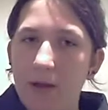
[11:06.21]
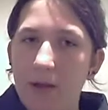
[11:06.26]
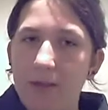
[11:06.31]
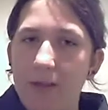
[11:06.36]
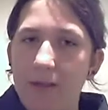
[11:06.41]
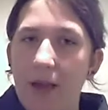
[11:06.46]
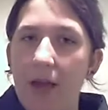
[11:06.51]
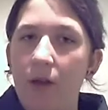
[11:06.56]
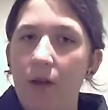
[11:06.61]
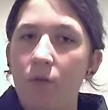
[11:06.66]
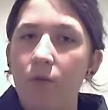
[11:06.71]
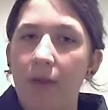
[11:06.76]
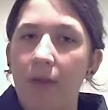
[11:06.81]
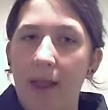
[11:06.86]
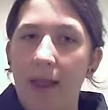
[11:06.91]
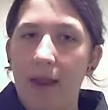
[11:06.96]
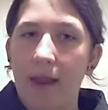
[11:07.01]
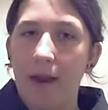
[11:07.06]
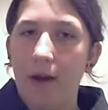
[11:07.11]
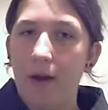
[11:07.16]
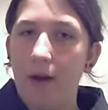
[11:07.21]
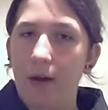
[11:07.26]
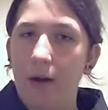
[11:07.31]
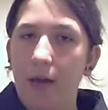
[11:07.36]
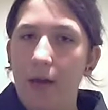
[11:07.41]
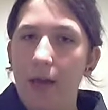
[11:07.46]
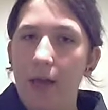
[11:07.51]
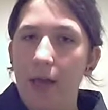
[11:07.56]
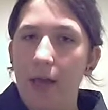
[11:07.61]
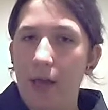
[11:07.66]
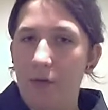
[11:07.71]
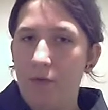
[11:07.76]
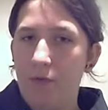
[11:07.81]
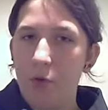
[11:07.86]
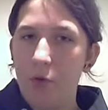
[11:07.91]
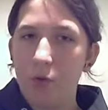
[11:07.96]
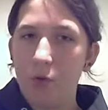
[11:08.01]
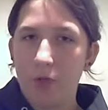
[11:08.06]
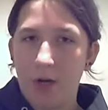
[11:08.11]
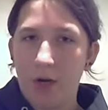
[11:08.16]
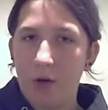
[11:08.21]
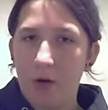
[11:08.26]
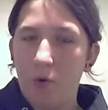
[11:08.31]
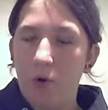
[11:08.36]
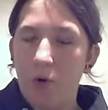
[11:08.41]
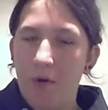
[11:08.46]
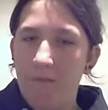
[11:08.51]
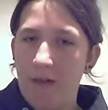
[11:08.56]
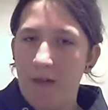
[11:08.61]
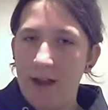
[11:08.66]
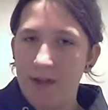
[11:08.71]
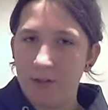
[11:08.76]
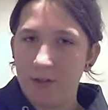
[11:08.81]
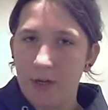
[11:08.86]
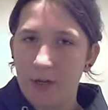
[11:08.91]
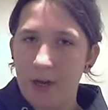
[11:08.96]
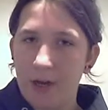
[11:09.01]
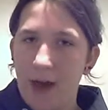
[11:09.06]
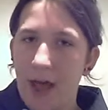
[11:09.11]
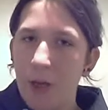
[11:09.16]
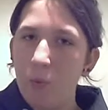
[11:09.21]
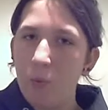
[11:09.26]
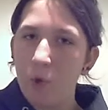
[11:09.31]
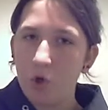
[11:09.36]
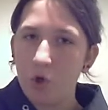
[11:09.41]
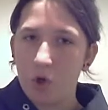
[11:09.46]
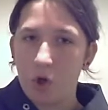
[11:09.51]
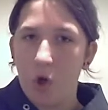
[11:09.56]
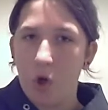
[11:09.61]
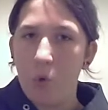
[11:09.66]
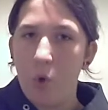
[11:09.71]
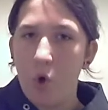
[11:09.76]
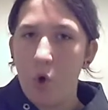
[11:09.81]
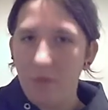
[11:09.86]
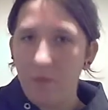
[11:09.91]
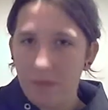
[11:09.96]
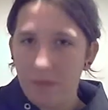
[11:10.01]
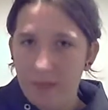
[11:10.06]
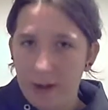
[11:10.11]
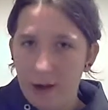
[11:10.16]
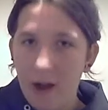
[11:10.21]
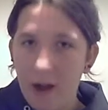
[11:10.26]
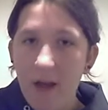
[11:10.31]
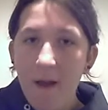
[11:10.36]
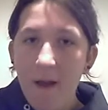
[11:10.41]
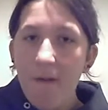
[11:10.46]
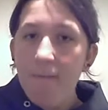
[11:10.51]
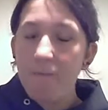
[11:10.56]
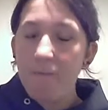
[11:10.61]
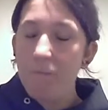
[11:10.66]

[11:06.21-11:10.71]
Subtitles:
Because I don't care if you start it or if I start it. I will go over there,